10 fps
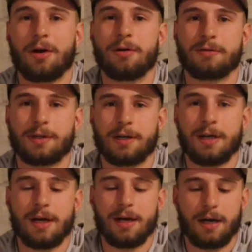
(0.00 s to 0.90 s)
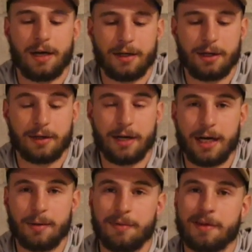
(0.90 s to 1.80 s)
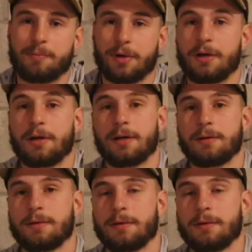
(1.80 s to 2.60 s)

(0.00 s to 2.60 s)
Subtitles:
over 100 grams per,